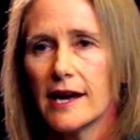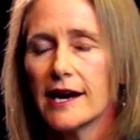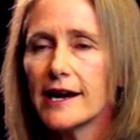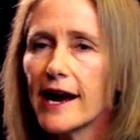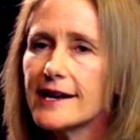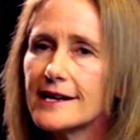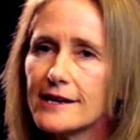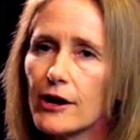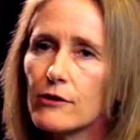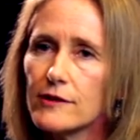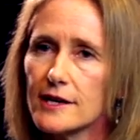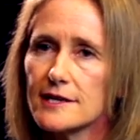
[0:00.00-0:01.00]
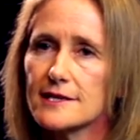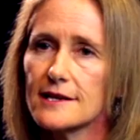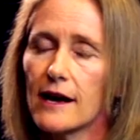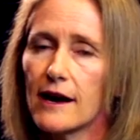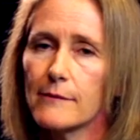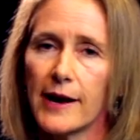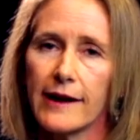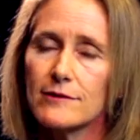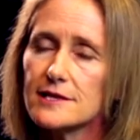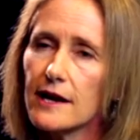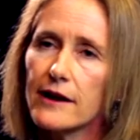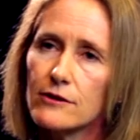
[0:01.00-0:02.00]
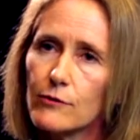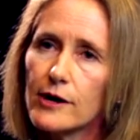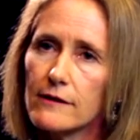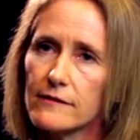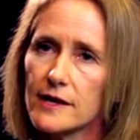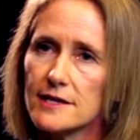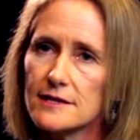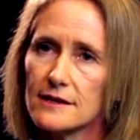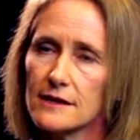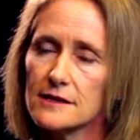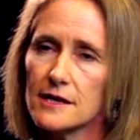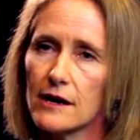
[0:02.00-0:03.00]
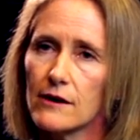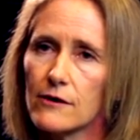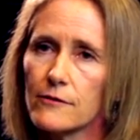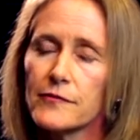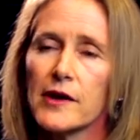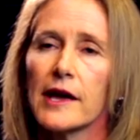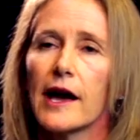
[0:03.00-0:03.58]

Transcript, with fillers: And I didn't know this. Um, I was unaware of this until